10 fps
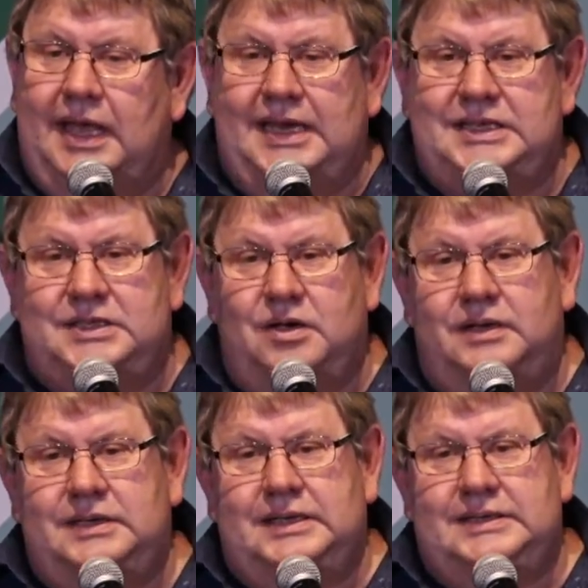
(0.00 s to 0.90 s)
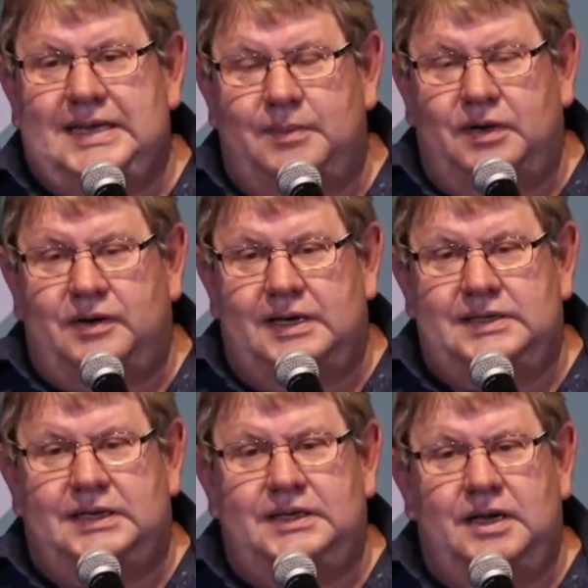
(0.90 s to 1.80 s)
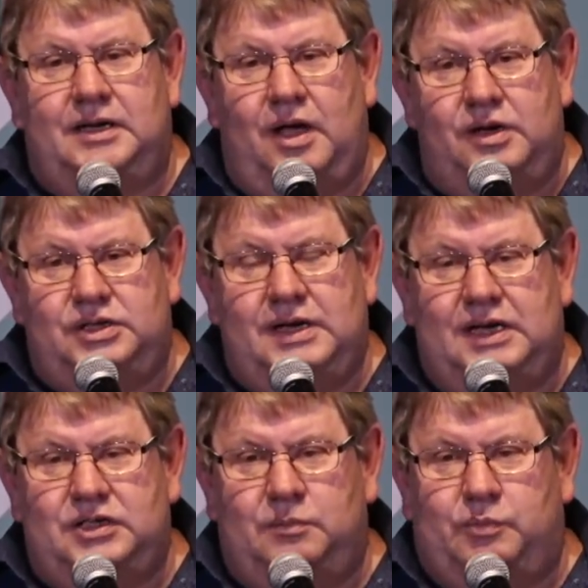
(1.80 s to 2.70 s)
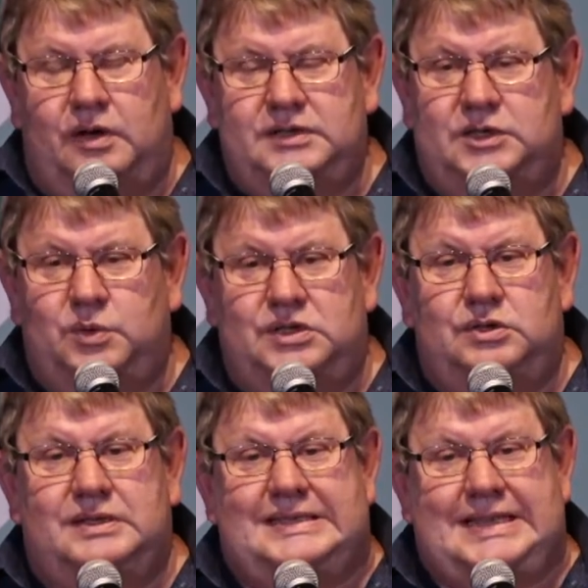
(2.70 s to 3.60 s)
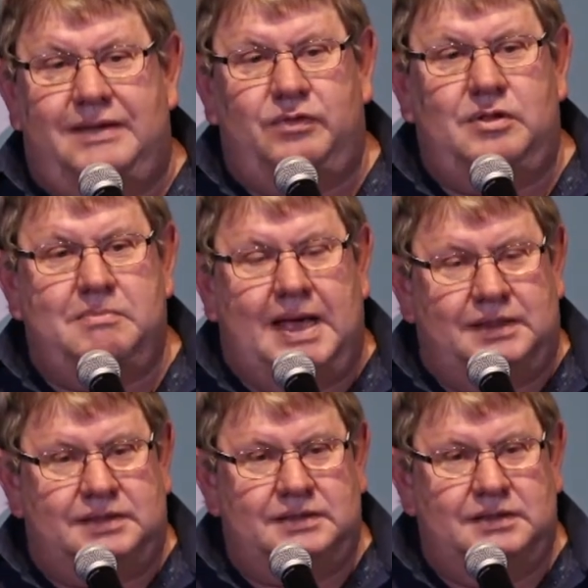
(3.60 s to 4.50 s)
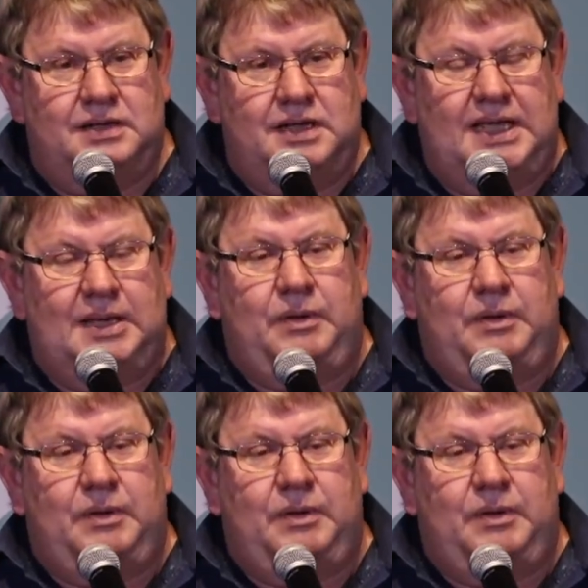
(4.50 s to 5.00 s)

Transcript: He started a democratic negotiation process which took several months